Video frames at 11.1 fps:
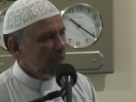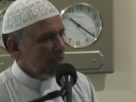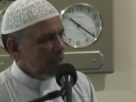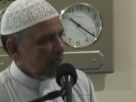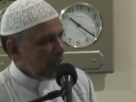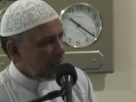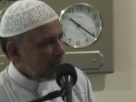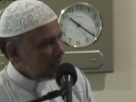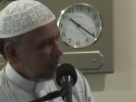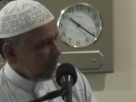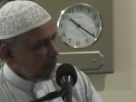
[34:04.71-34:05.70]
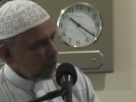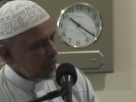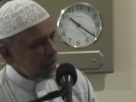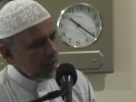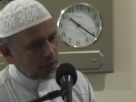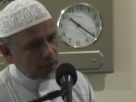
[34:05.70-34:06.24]
And at the end, you
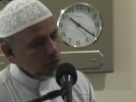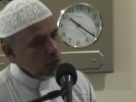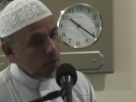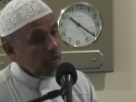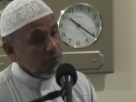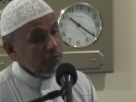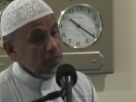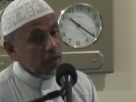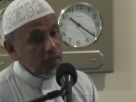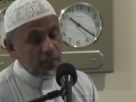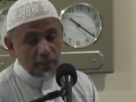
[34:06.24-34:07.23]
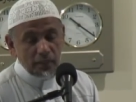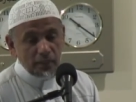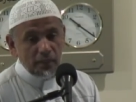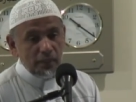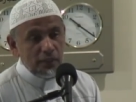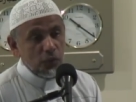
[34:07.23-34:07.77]
see that you haven't done,
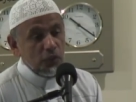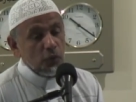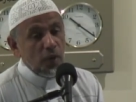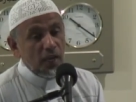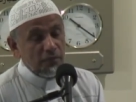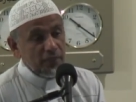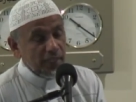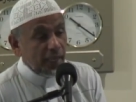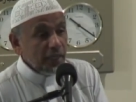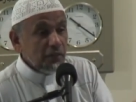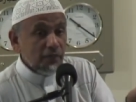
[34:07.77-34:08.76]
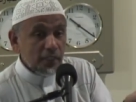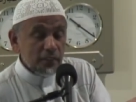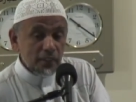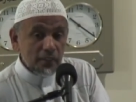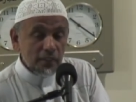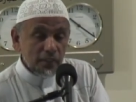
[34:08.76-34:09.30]
you, you haven't
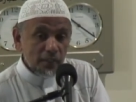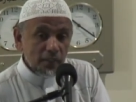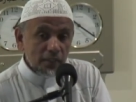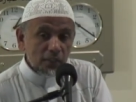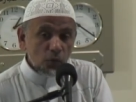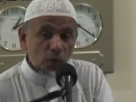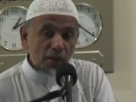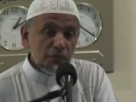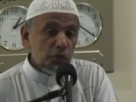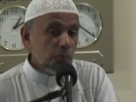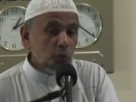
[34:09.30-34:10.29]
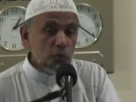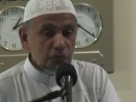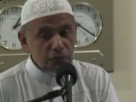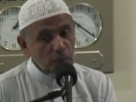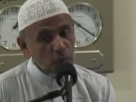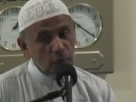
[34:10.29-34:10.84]
elevated, you haven't moved
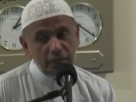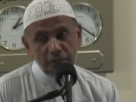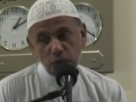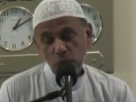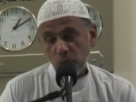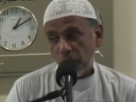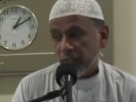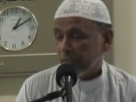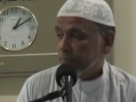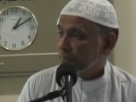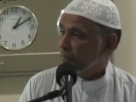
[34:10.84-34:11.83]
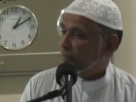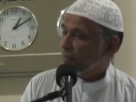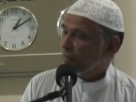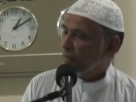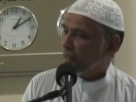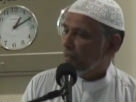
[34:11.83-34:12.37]
from where you were.
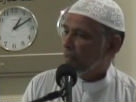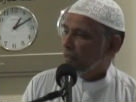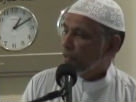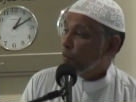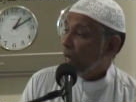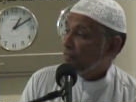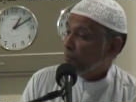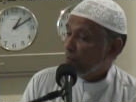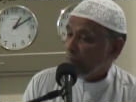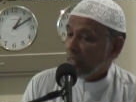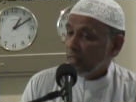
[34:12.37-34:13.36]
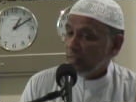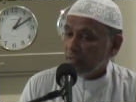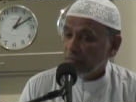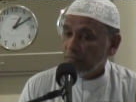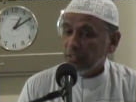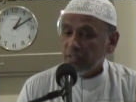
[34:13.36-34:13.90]
You haven't made a
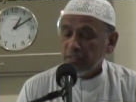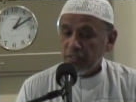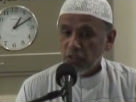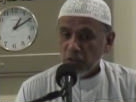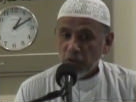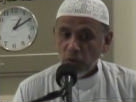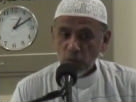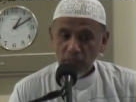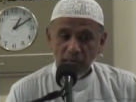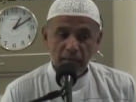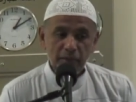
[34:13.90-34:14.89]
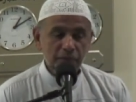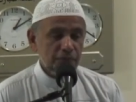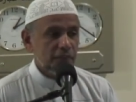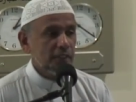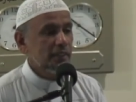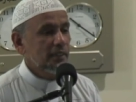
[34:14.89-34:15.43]
difference in your own
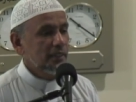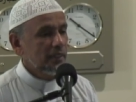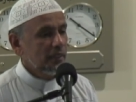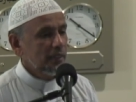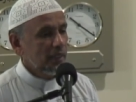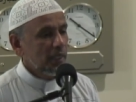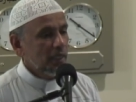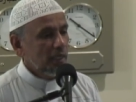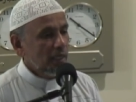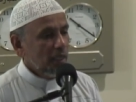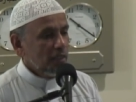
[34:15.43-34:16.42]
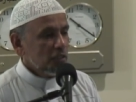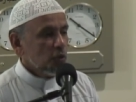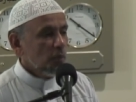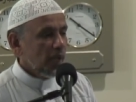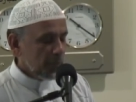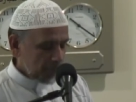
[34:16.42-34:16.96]
life. And so, my